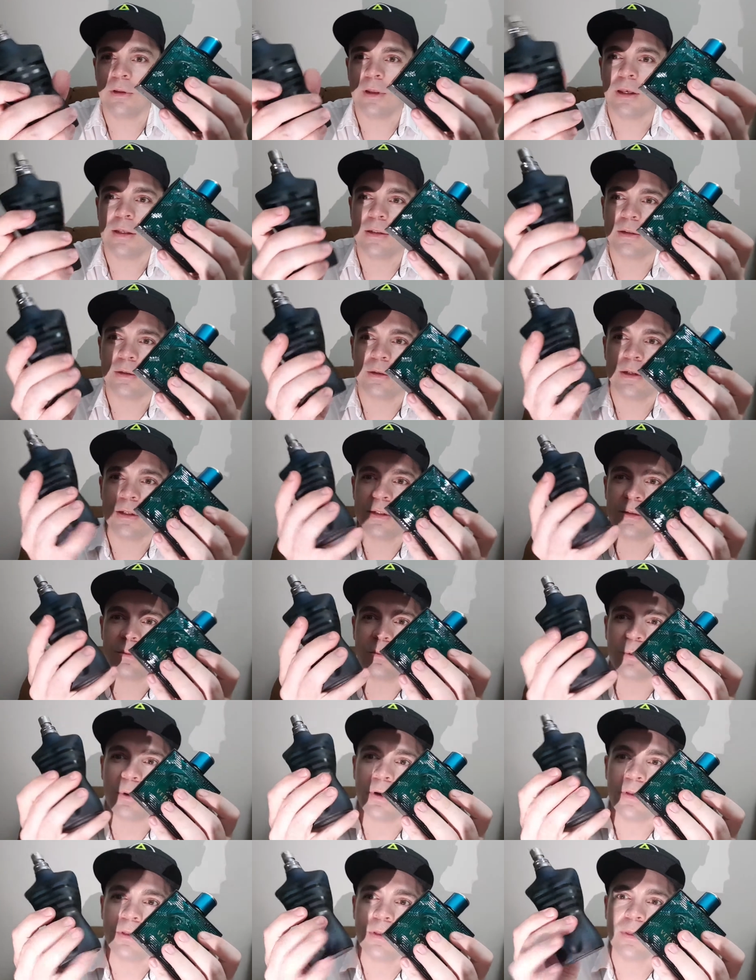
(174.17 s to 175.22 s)
is it is it
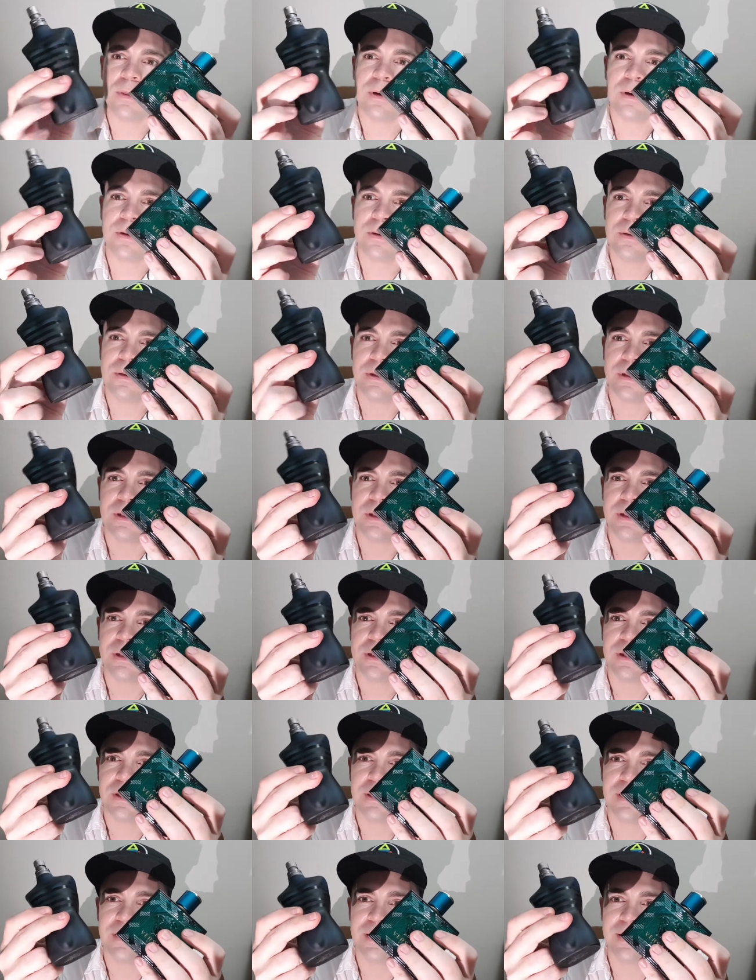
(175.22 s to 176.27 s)
worth it though?
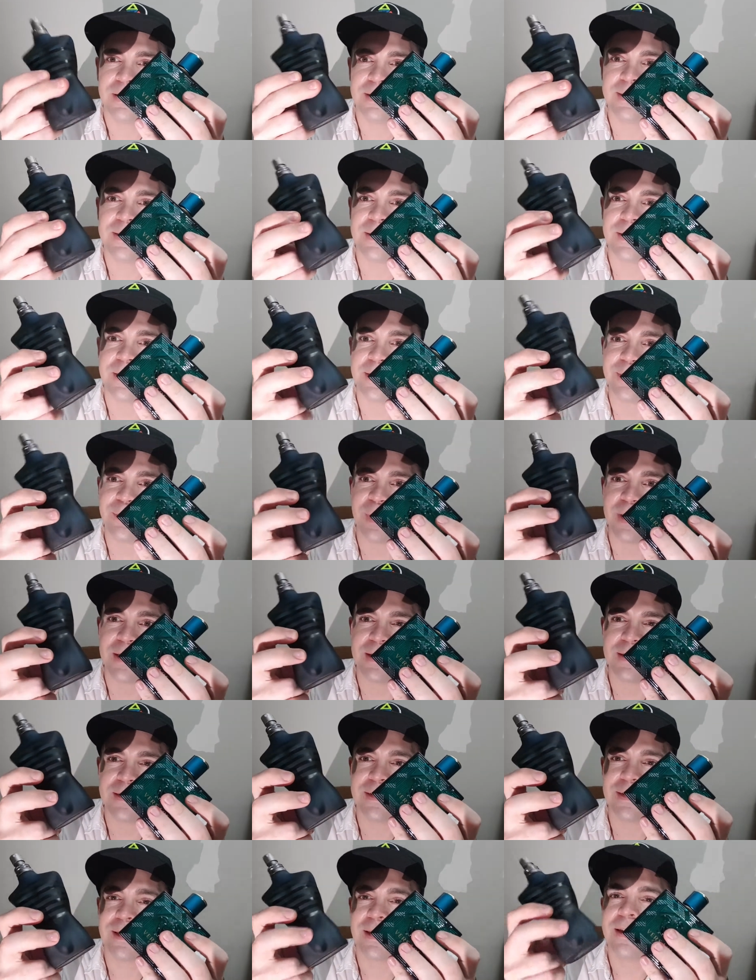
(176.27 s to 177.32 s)
Mm, let
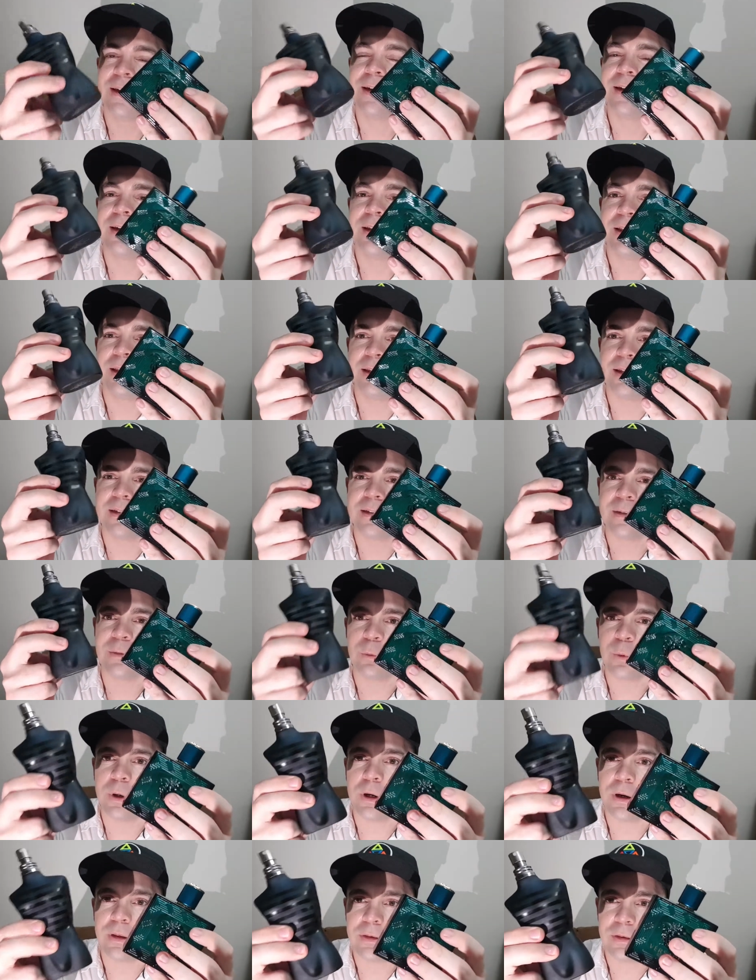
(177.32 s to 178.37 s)
Peters is it
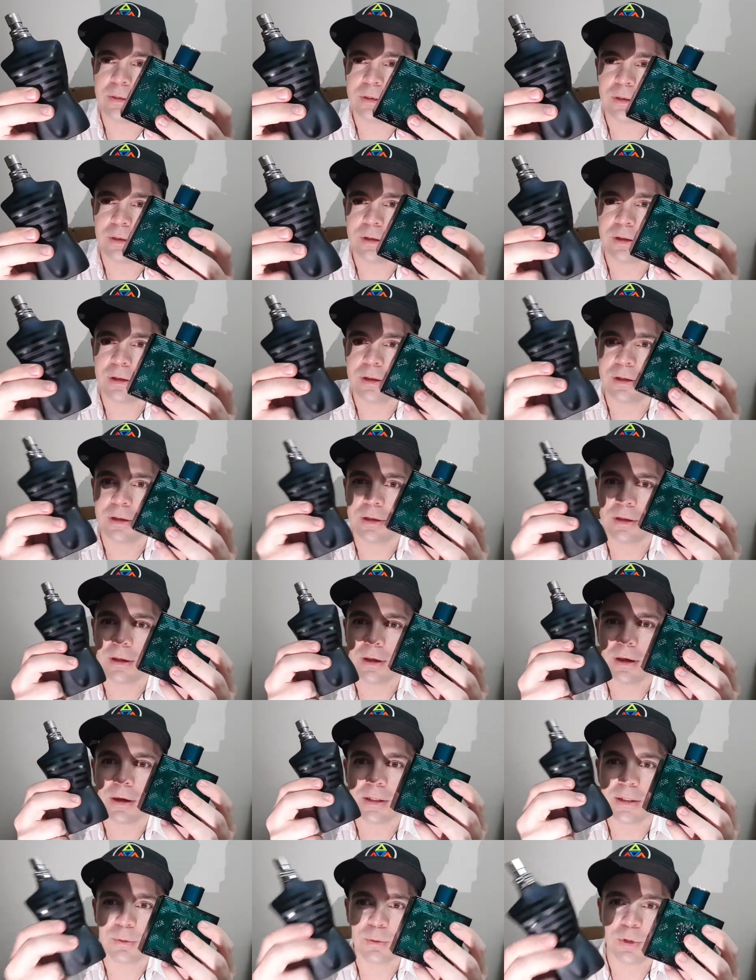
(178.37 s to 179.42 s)
worth
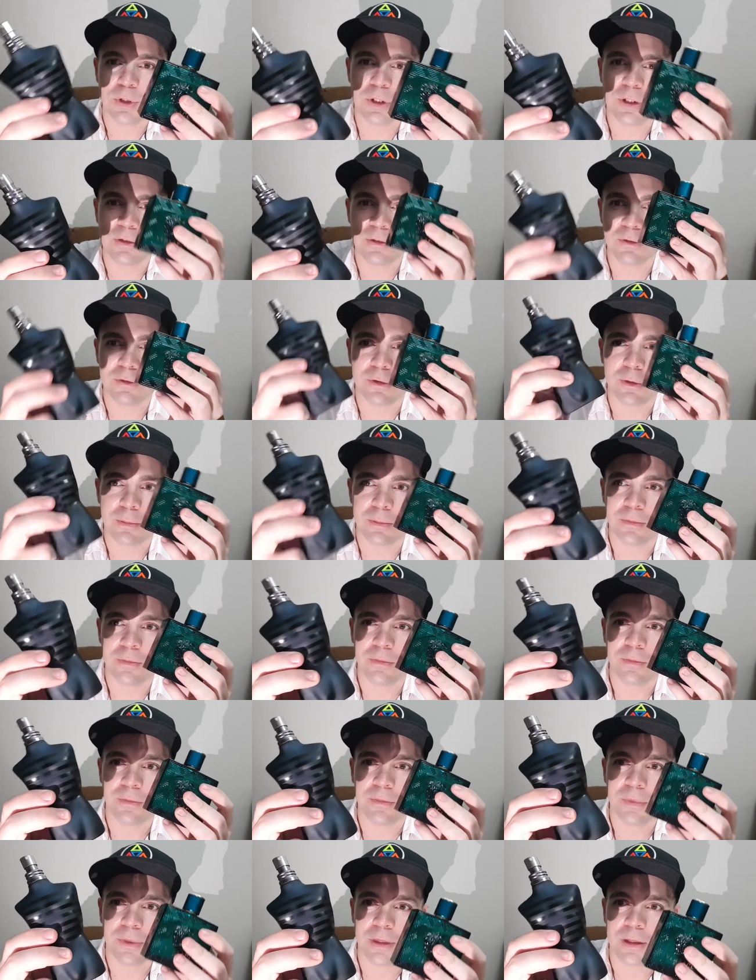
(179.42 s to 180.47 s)
uh, switching
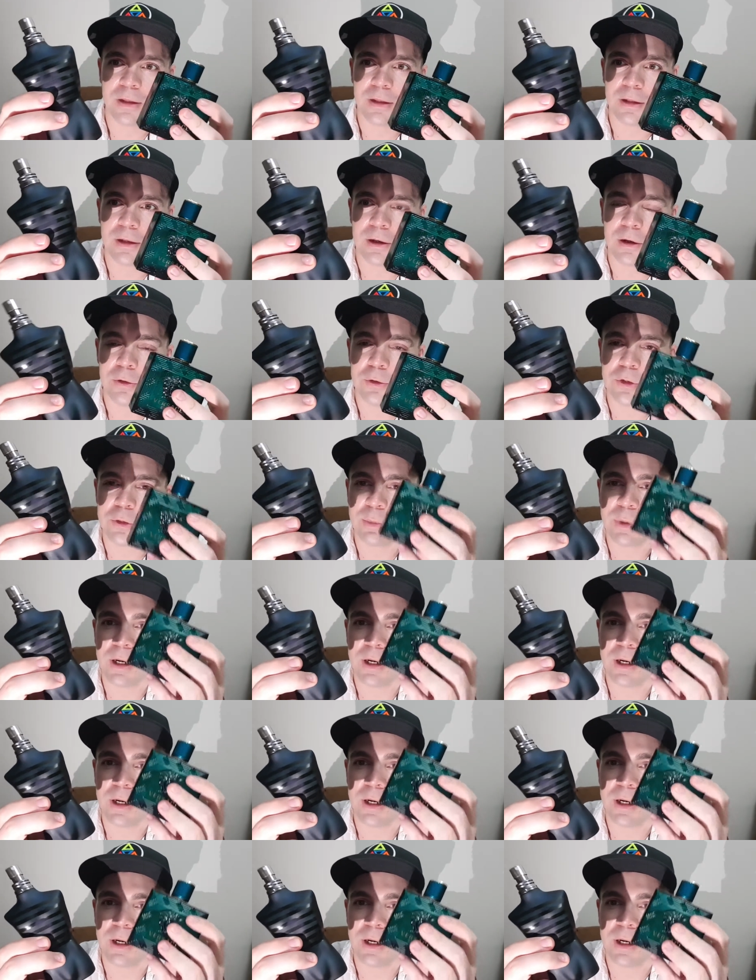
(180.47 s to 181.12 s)
from Ultra